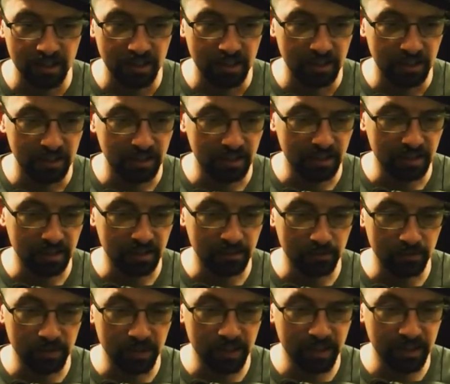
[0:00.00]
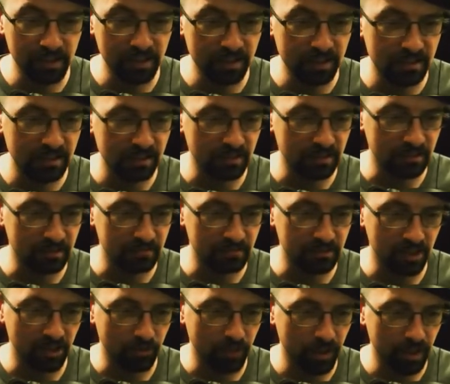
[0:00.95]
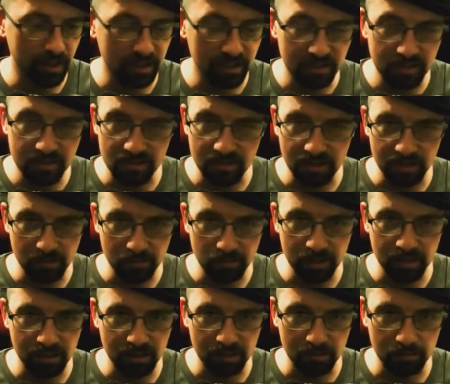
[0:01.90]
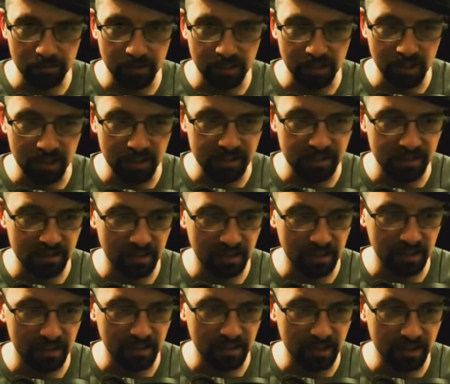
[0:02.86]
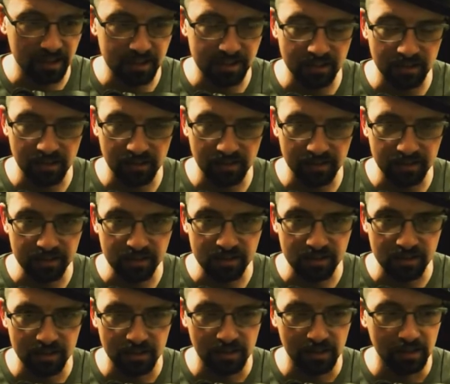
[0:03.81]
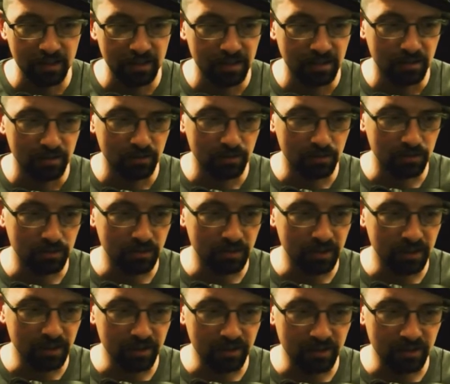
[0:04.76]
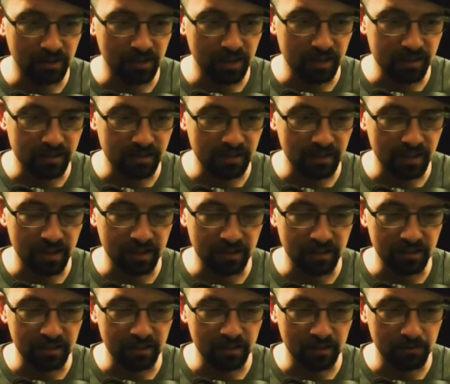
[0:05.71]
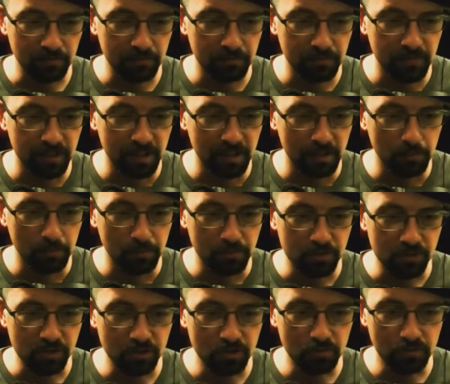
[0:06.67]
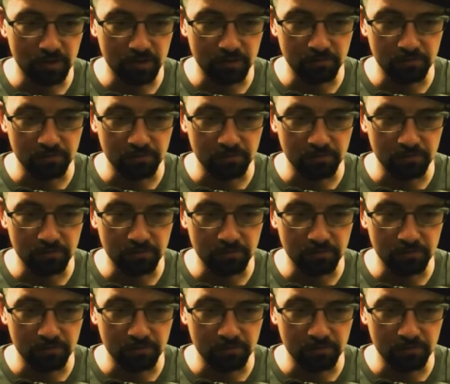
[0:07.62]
They were 90s, 80s are going to be a little bit less legendaries or anything less than that, So you want